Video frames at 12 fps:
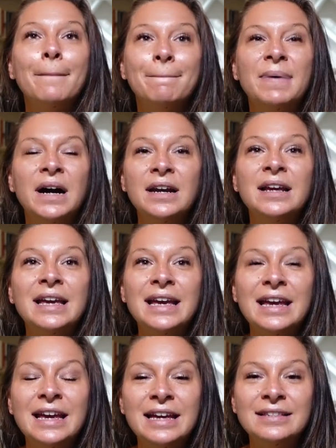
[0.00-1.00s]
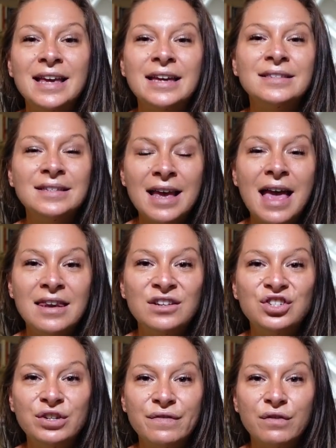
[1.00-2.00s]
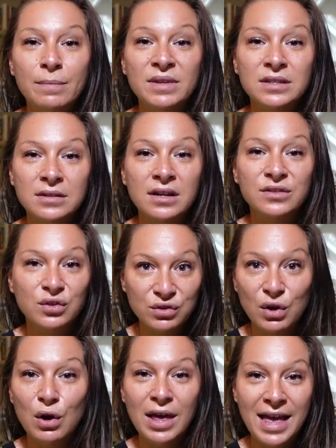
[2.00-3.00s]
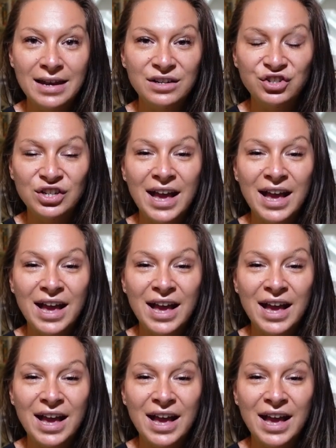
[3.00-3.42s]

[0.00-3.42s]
But it takes the energy from the sun, so solar energy,